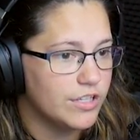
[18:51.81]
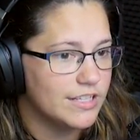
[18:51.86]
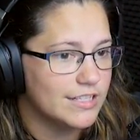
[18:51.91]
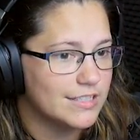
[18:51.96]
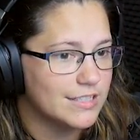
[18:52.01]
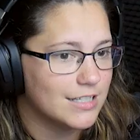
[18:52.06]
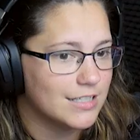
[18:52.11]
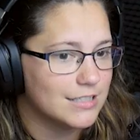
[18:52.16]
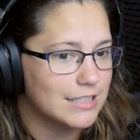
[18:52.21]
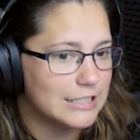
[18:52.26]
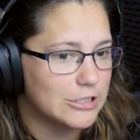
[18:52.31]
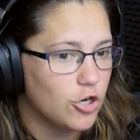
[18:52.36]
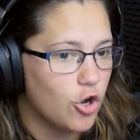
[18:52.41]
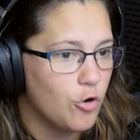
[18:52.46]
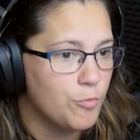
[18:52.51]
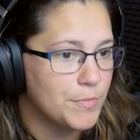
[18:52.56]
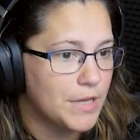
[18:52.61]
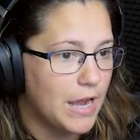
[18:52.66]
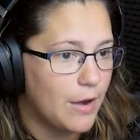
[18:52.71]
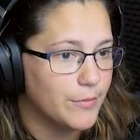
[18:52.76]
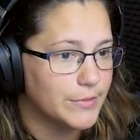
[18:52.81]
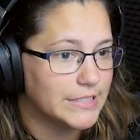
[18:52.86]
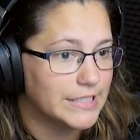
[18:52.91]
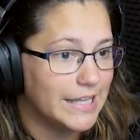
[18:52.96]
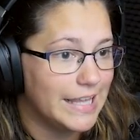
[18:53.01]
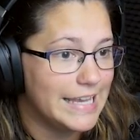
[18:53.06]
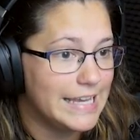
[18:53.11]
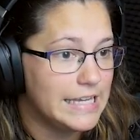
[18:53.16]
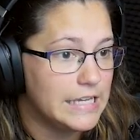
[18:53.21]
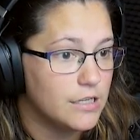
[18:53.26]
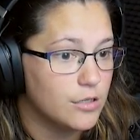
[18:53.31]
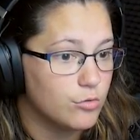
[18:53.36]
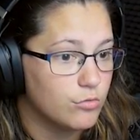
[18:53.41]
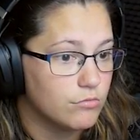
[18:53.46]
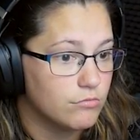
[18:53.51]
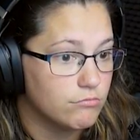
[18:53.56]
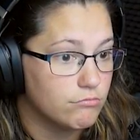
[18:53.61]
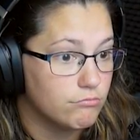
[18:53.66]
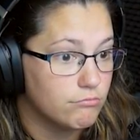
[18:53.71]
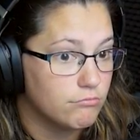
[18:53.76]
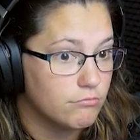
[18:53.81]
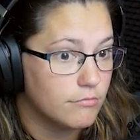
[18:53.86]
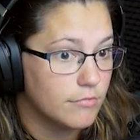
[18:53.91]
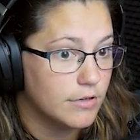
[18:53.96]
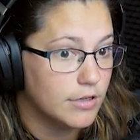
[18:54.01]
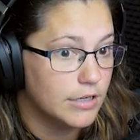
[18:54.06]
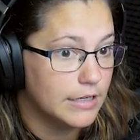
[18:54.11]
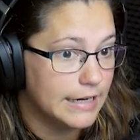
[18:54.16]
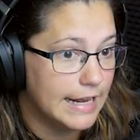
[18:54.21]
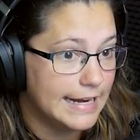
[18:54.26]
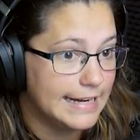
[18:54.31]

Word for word: is because it told me I was late and